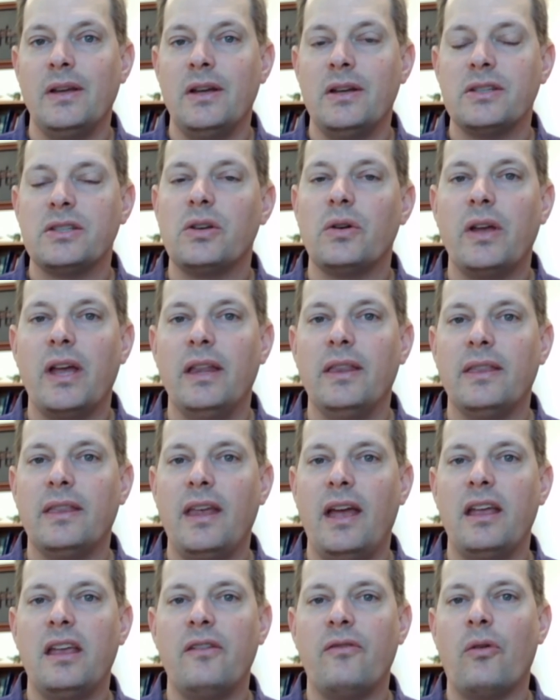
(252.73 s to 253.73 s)
So again,
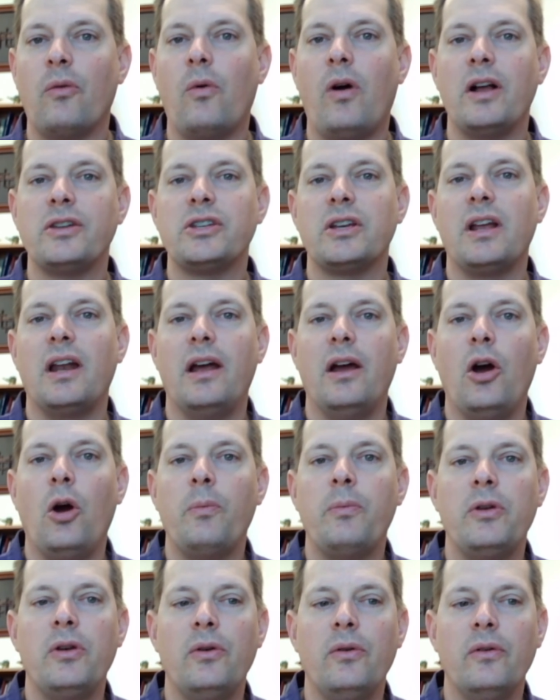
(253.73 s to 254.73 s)
thank you for watching, and I
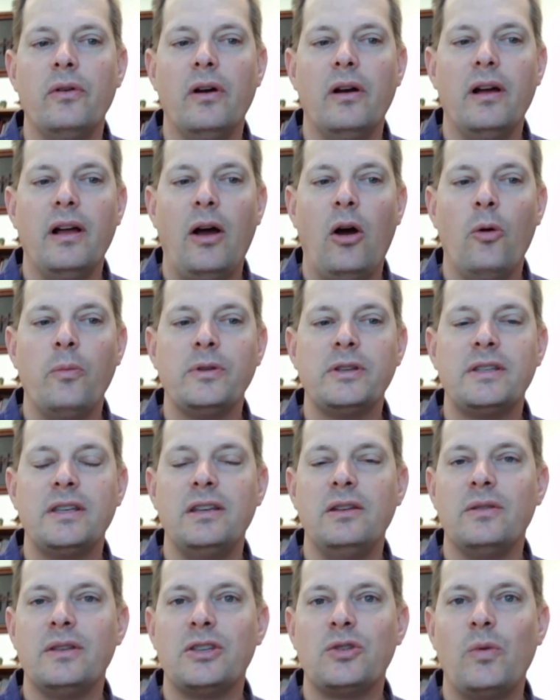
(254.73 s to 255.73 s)
hope to see
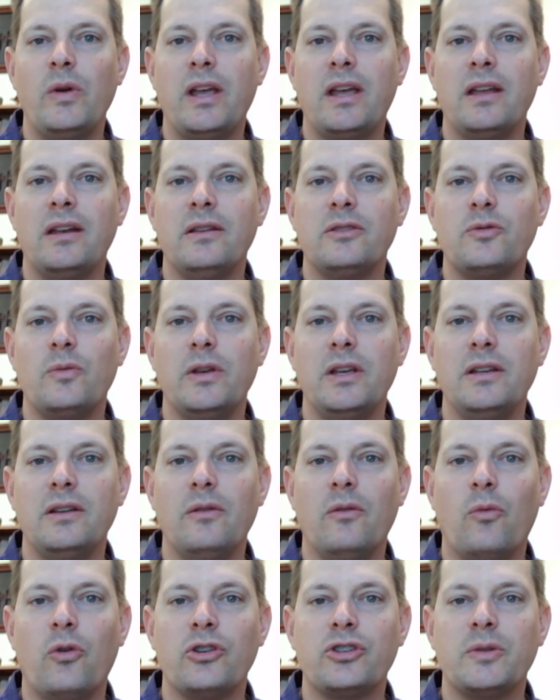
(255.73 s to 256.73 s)
you this weekend as we
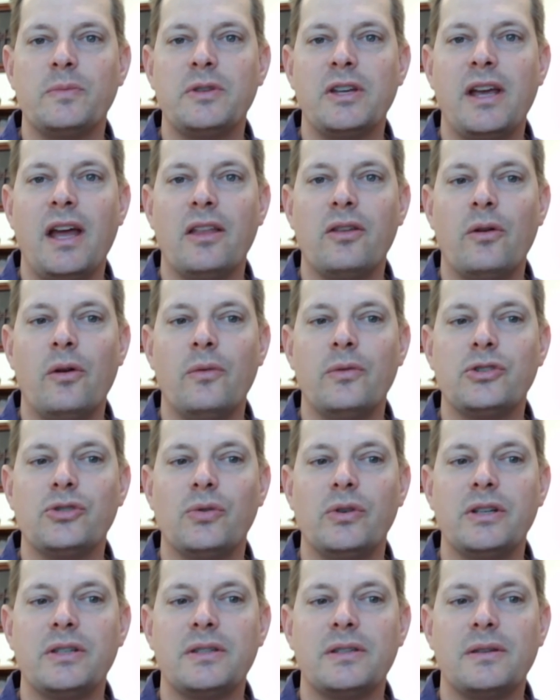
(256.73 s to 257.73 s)
worship together at Rejoice.